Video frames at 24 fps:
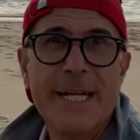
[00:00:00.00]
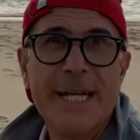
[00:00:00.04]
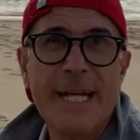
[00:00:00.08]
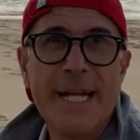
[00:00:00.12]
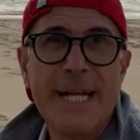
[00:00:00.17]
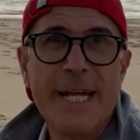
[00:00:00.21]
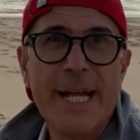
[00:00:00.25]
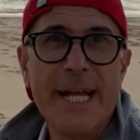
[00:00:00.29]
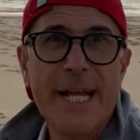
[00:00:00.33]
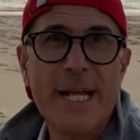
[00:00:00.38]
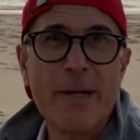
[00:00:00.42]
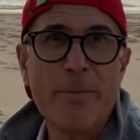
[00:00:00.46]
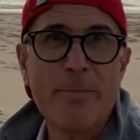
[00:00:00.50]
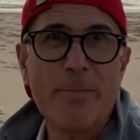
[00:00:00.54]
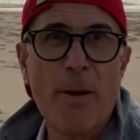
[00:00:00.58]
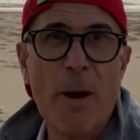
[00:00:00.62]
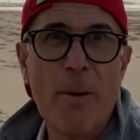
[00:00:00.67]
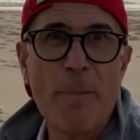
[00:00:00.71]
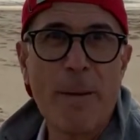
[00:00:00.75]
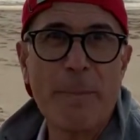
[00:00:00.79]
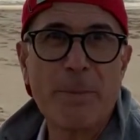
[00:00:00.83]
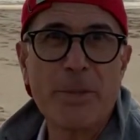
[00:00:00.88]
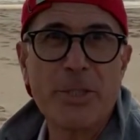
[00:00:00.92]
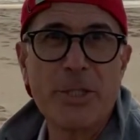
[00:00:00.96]
It'll pop
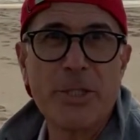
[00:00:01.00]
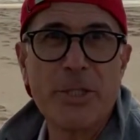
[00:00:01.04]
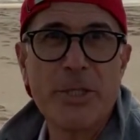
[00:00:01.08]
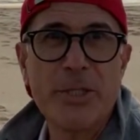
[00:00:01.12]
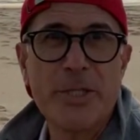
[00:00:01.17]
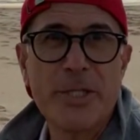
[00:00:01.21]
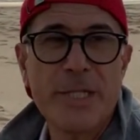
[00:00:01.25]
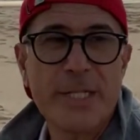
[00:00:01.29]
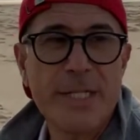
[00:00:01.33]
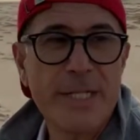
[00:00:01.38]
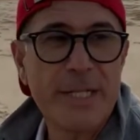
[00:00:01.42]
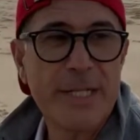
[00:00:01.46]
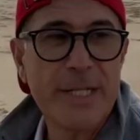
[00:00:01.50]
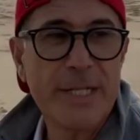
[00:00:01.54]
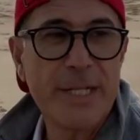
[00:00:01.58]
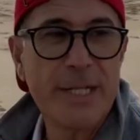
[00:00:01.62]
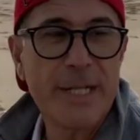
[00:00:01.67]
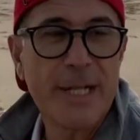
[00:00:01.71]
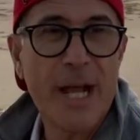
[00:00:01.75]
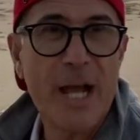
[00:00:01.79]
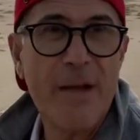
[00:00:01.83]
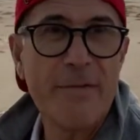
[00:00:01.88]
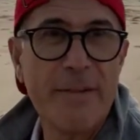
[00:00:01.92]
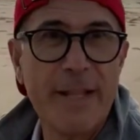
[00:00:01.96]
up soon.
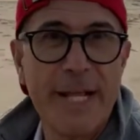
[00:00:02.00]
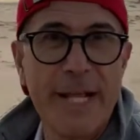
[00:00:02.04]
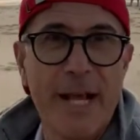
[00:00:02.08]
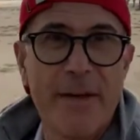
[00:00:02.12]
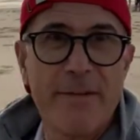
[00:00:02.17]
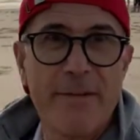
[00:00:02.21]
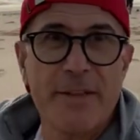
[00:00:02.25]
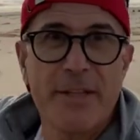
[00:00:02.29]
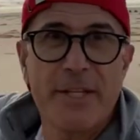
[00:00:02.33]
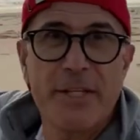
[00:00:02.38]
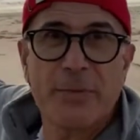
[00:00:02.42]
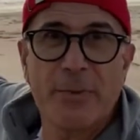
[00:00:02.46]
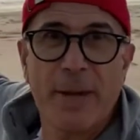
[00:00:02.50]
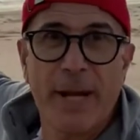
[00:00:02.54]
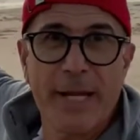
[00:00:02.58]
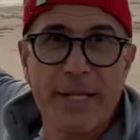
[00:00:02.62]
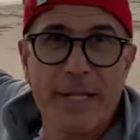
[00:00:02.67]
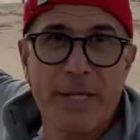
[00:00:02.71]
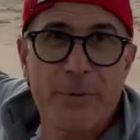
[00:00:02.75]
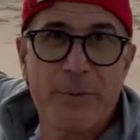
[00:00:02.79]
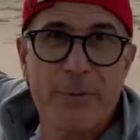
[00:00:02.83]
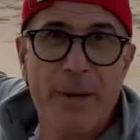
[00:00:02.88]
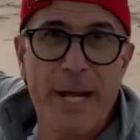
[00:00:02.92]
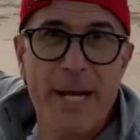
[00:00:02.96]
Over there, over this way,
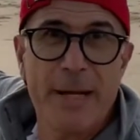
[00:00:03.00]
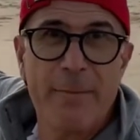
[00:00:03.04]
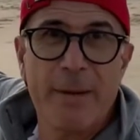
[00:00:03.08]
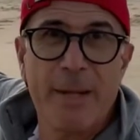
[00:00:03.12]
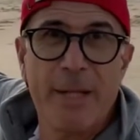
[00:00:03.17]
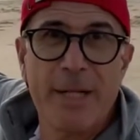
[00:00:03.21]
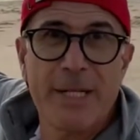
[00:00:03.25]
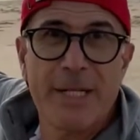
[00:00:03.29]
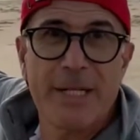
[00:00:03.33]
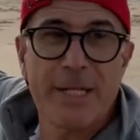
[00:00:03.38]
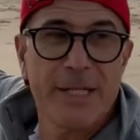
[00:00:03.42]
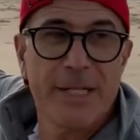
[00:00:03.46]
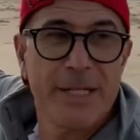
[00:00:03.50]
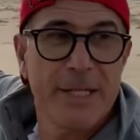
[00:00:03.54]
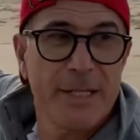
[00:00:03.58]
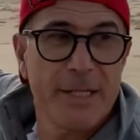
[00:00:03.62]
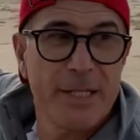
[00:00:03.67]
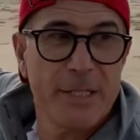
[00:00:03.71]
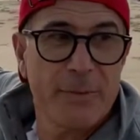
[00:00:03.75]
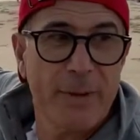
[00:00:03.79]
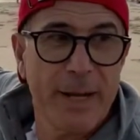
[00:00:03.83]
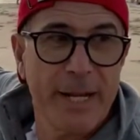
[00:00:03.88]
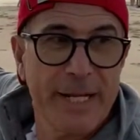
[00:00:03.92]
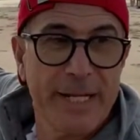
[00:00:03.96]
Annabelle.
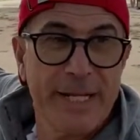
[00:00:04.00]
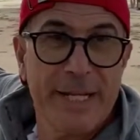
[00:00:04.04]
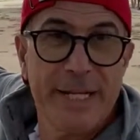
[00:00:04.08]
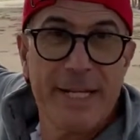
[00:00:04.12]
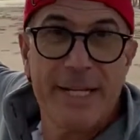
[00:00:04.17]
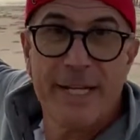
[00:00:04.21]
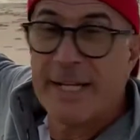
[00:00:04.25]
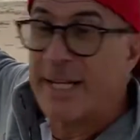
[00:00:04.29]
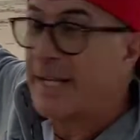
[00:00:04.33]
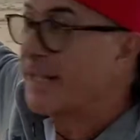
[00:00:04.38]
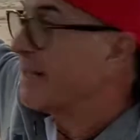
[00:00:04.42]
This way. The